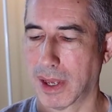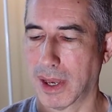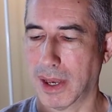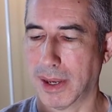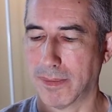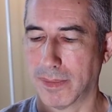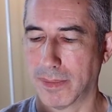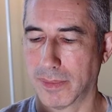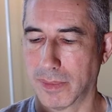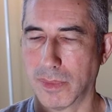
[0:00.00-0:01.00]

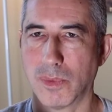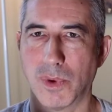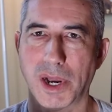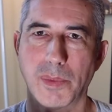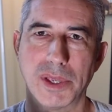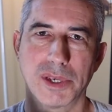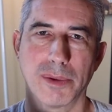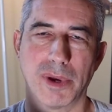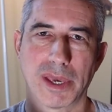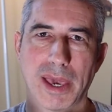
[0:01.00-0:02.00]
when I went
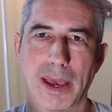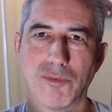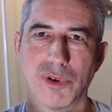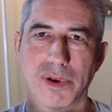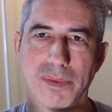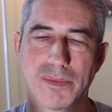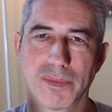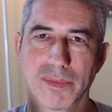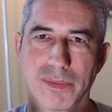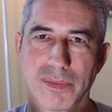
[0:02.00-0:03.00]
to my camera
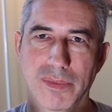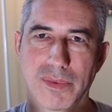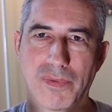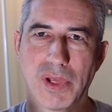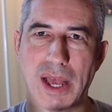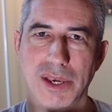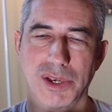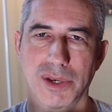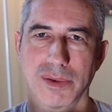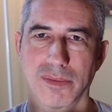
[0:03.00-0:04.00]

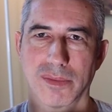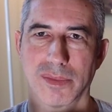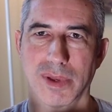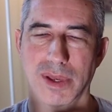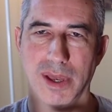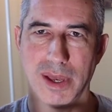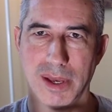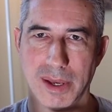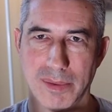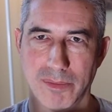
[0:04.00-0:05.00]
flash
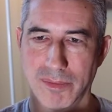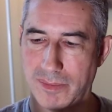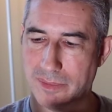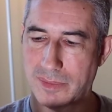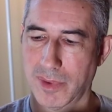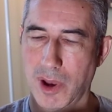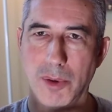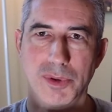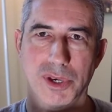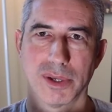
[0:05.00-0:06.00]

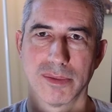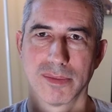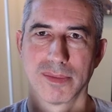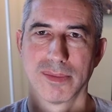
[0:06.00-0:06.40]
option,